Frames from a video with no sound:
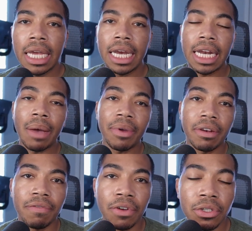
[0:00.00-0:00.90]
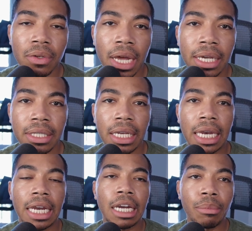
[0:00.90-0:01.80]
and how we can visualize it
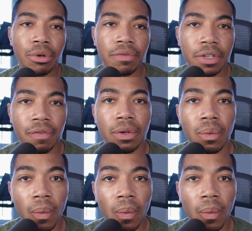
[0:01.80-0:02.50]
in a number of different